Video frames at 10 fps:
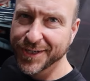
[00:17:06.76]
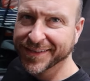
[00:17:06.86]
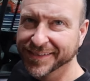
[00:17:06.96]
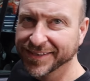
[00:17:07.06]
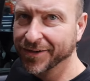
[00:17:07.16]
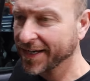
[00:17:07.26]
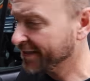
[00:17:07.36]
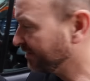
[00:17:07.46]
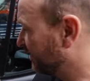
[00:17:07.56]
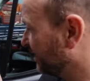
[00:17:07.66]
Check this out,
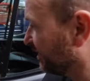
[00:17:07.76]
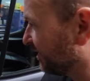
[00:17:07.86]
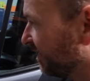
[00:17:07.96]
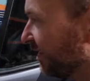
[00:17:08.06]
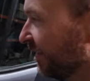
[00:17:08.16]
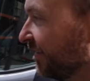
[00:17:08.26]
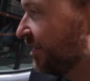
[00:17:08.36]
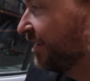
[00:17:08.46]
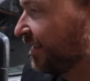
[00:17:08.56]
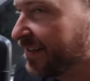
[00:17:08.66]
guys. This is the
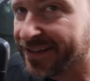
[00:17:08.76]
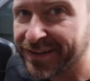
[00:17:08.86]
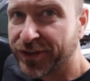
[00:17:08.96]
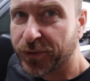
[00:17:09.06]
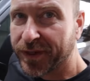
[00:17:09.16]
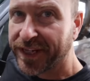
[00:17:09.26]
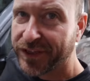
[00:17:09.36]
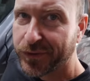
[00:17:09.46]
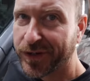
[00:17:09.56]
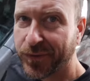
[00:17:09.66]
the
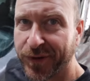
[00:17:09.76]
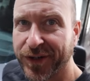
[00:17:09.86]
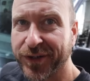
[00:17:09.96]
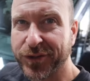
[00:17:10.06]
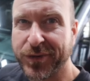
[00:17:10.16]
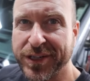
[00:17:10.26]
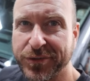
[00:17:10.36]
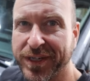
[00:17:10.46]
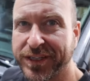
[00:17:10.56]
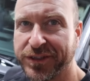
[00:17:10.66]
twenty twenty-one or twenty
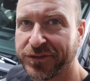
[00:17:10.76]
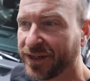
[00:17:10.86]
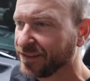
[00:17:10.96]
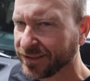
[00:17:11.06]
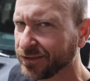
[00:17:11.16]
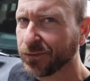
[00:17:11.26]
twenty-two Transit.